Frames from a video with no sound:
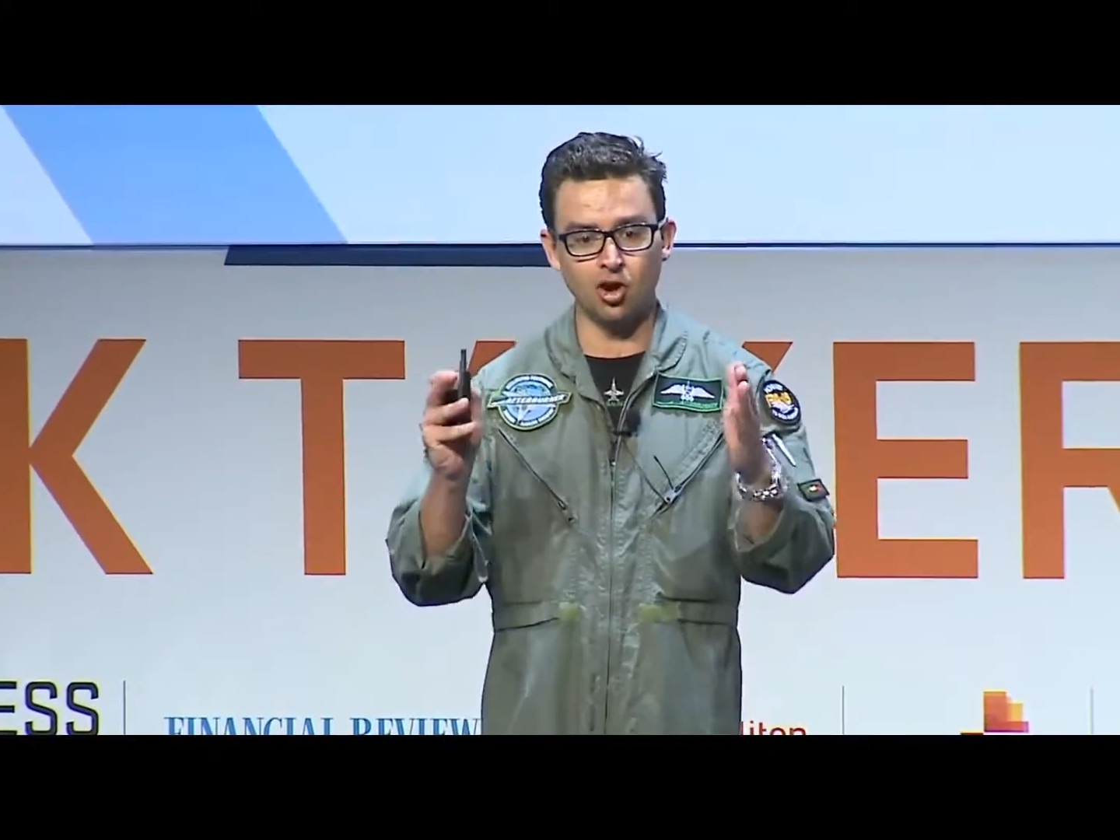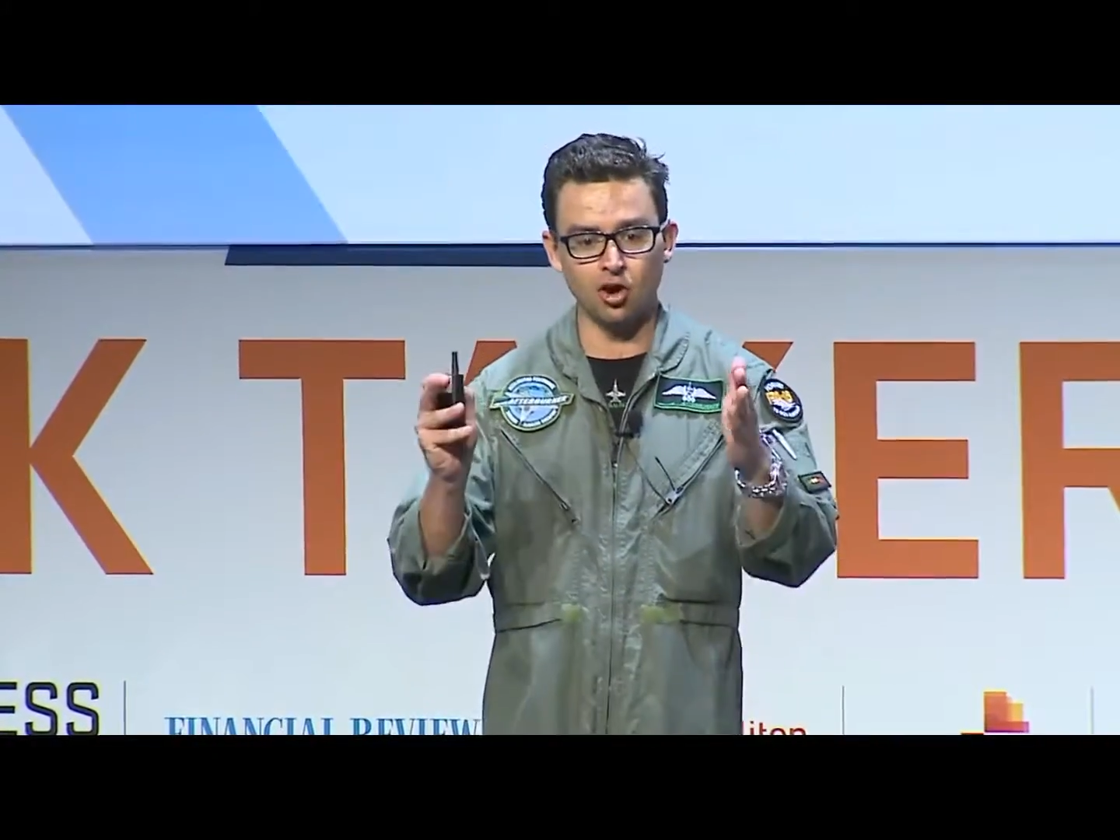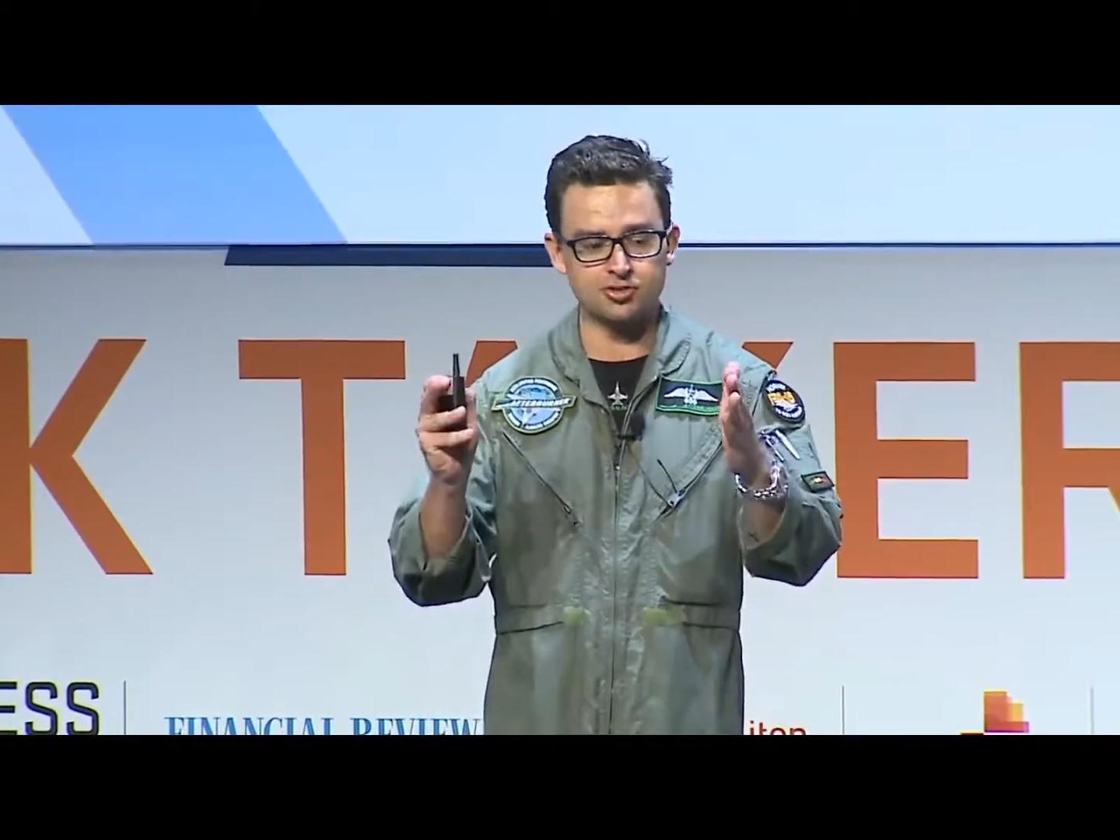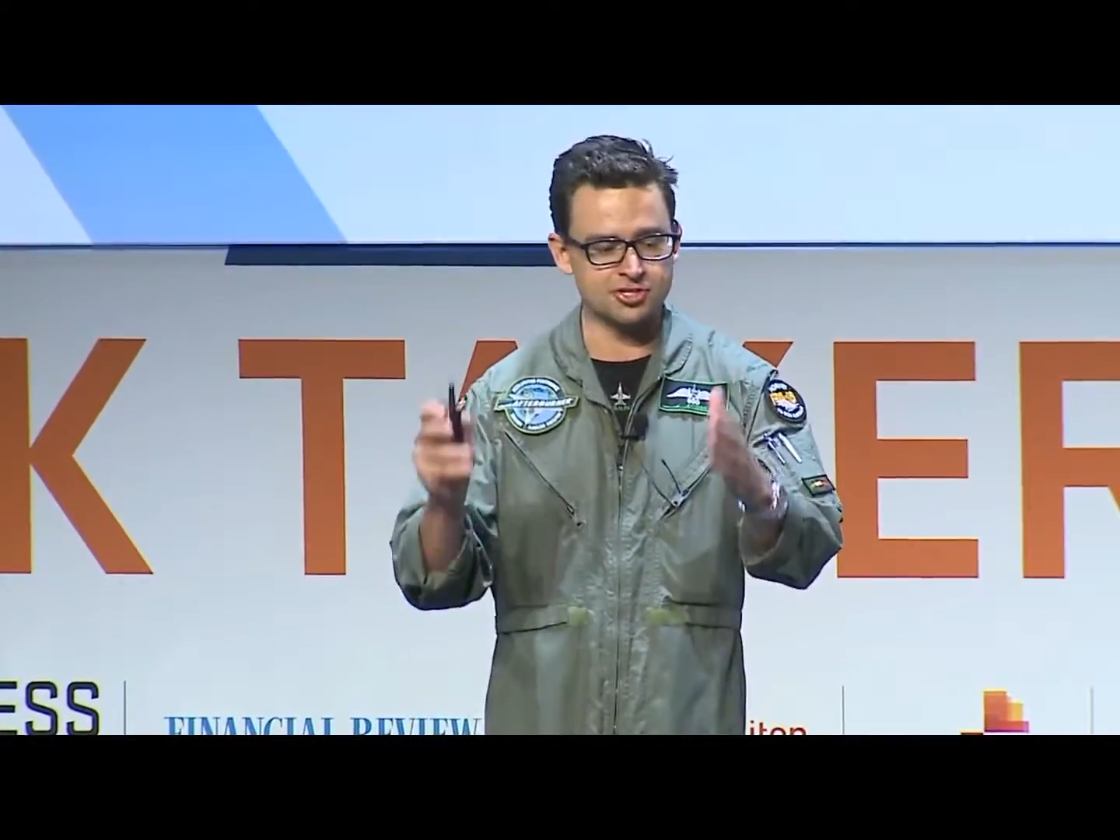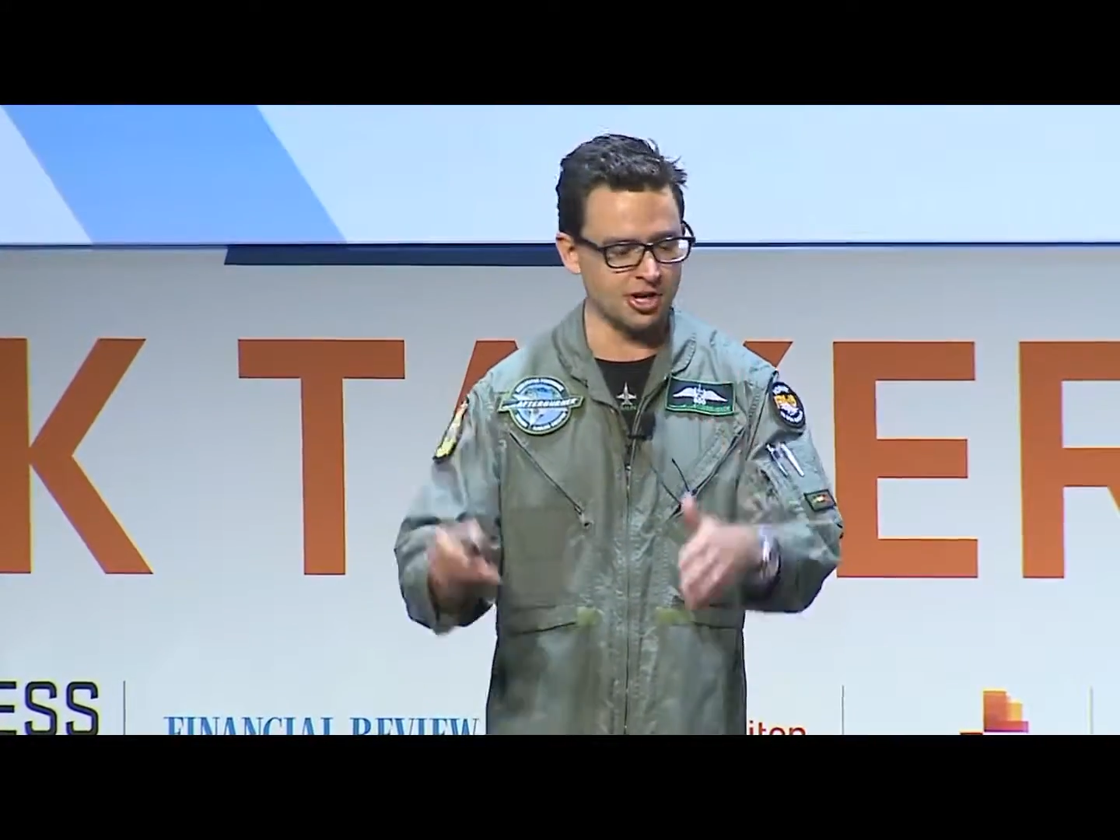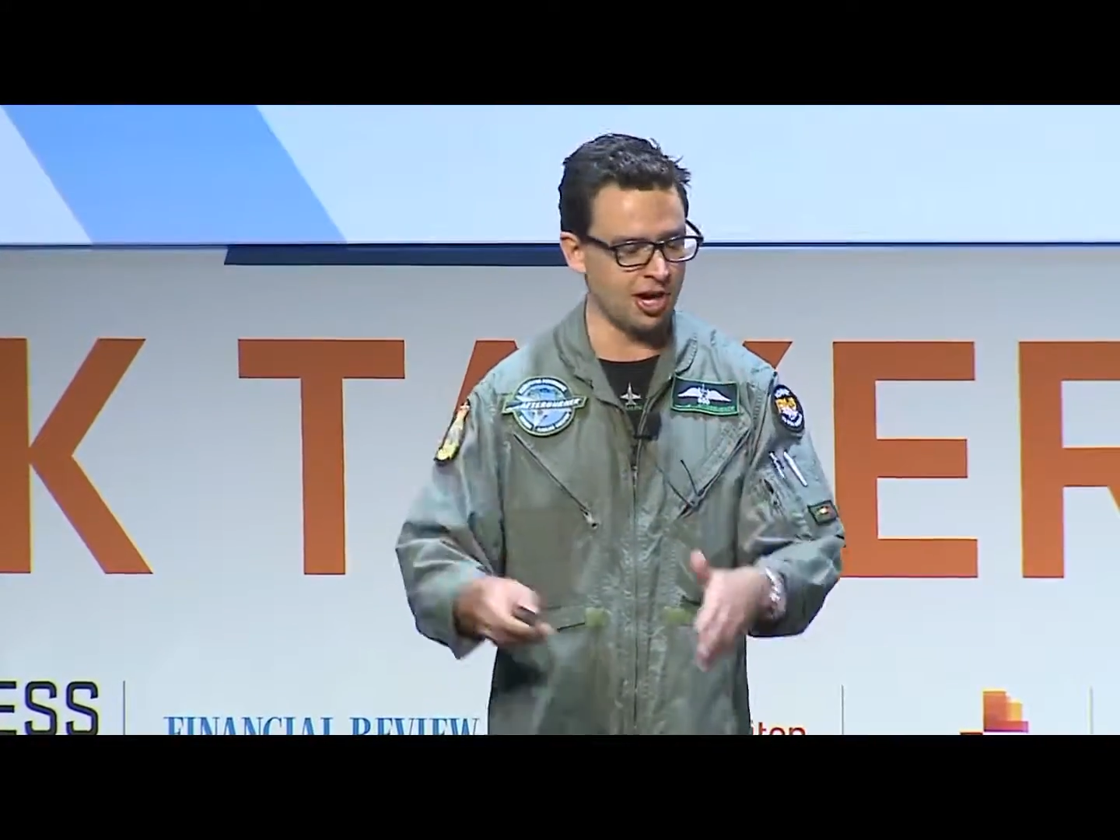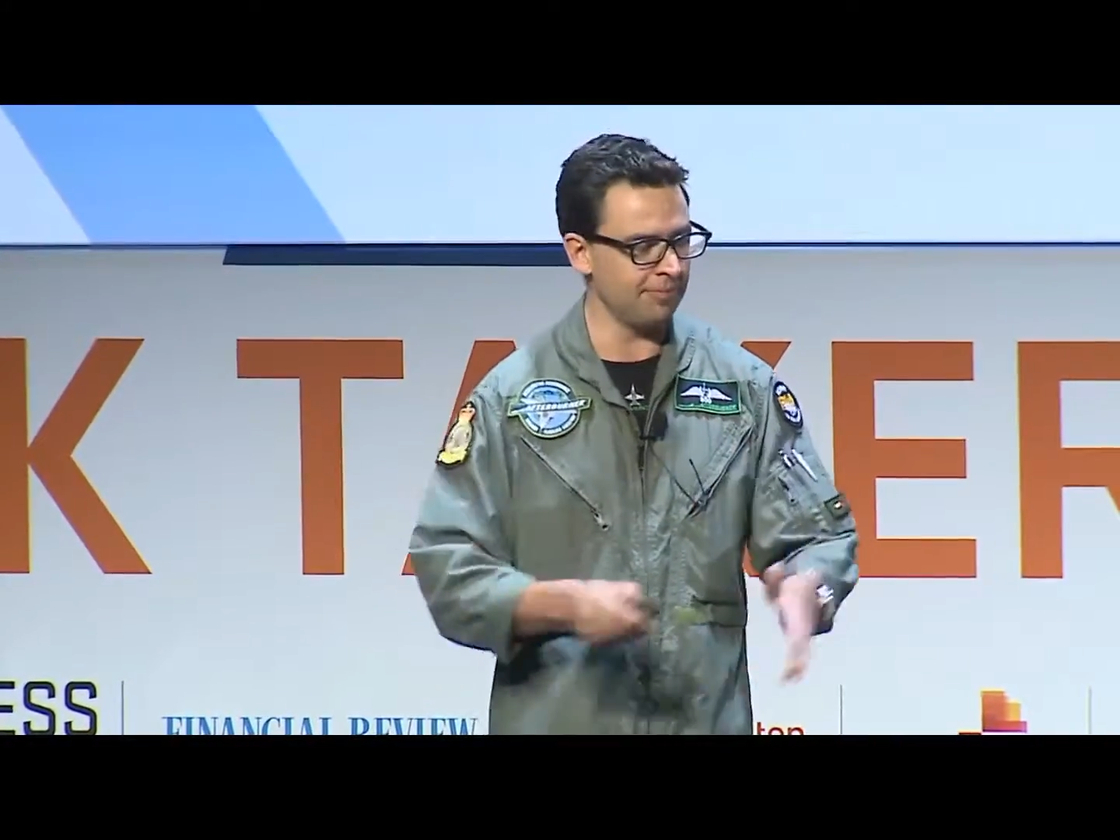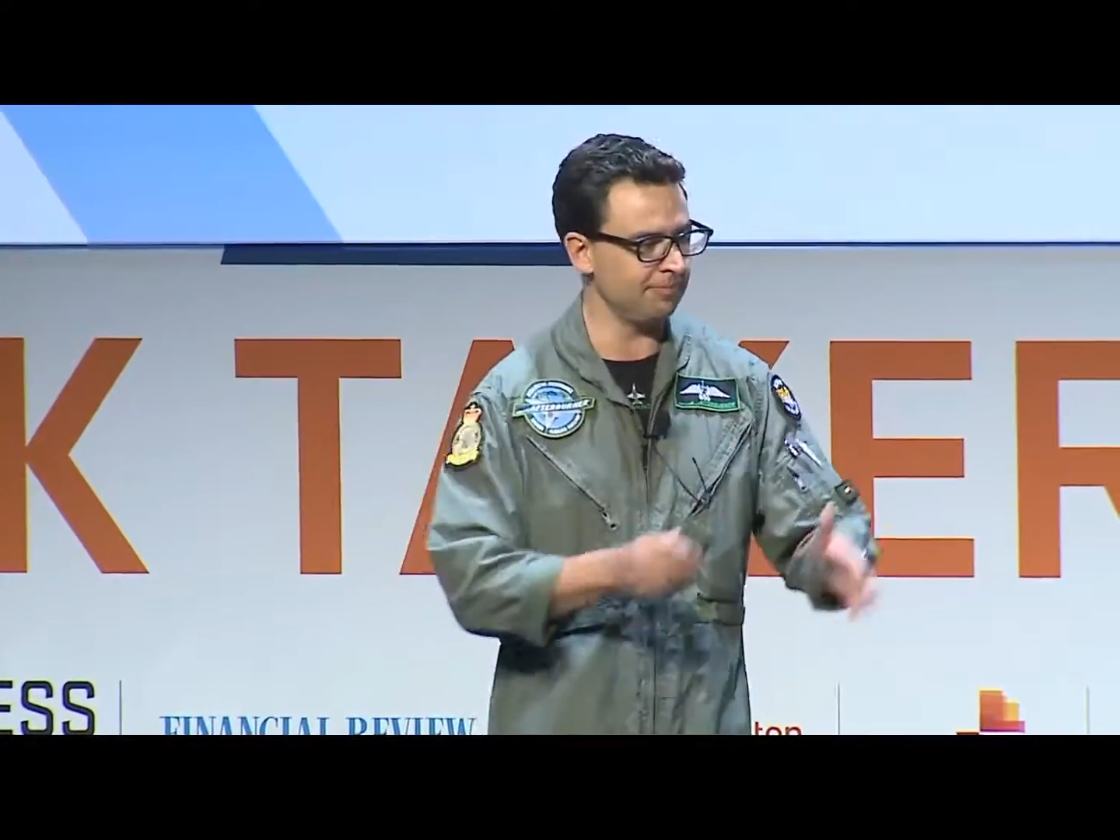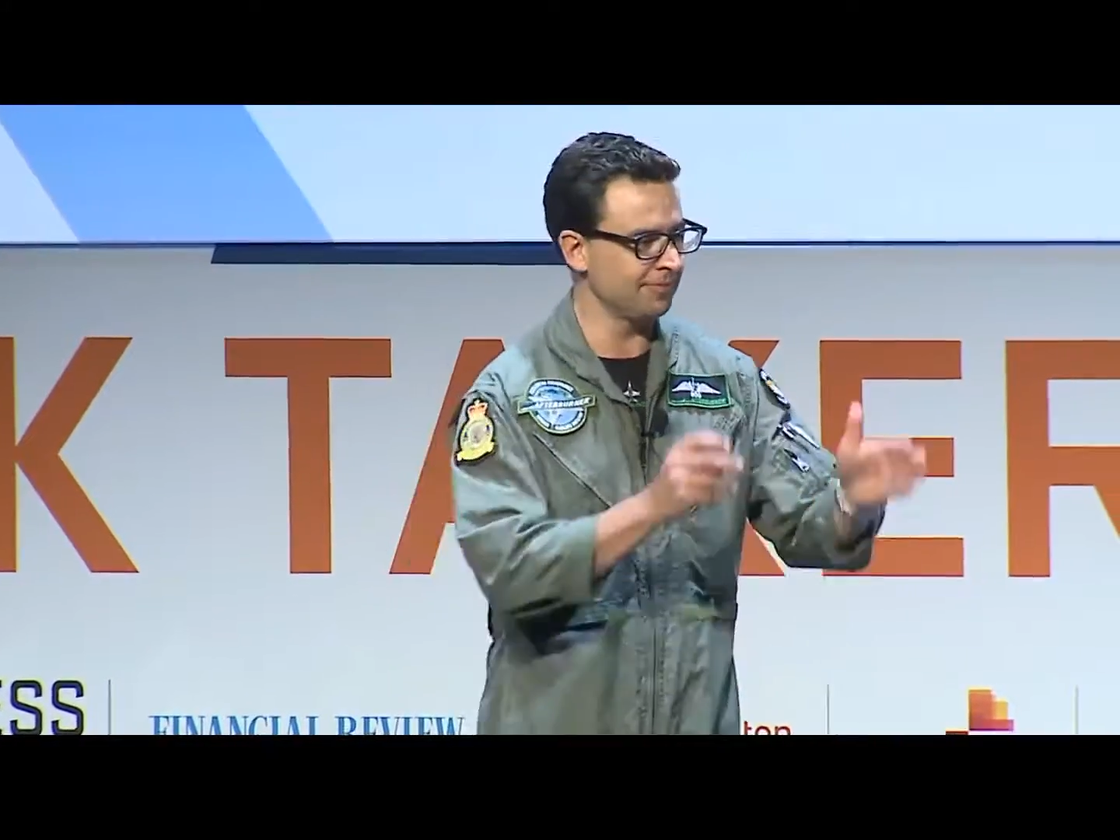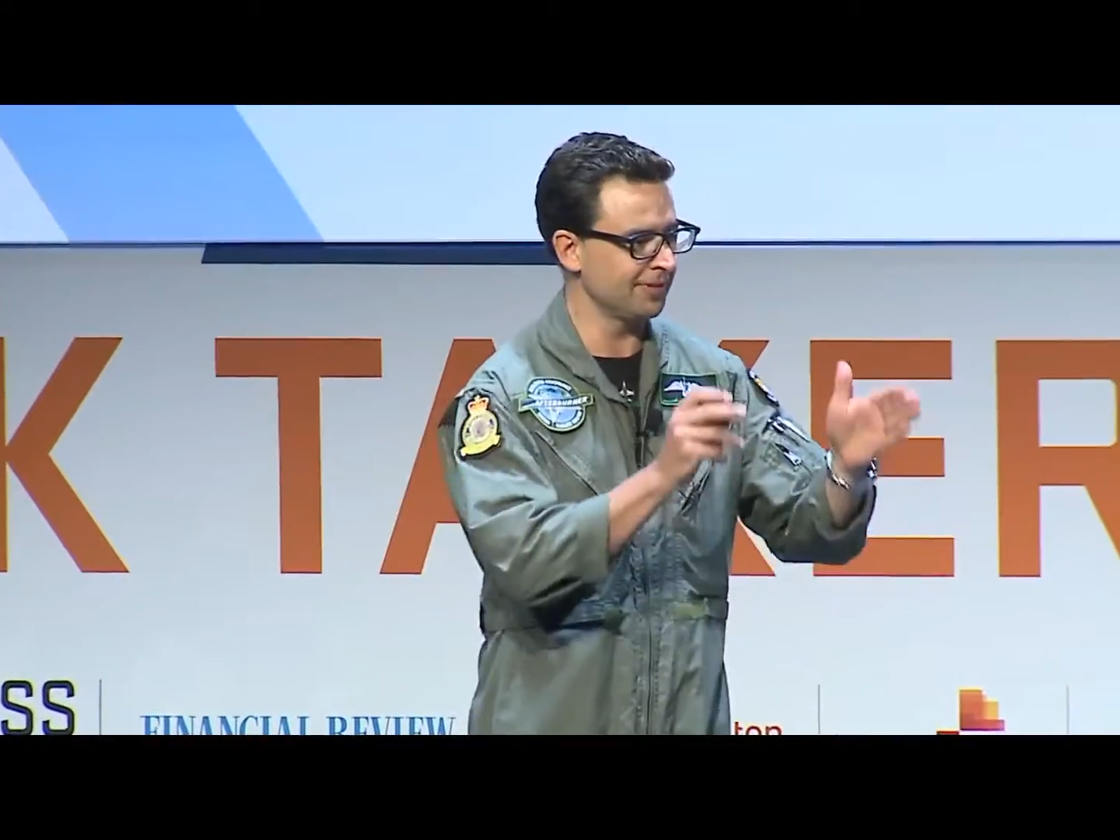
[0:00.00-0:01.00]
on
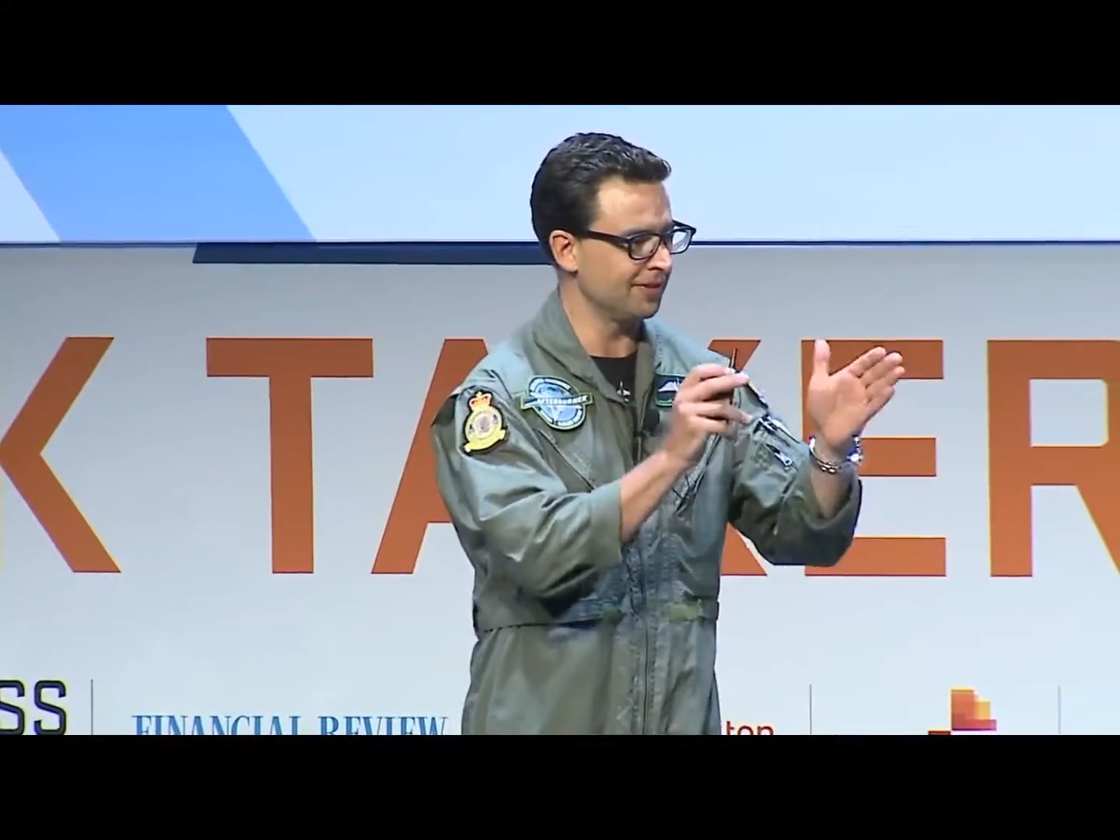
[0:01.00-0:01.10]
time,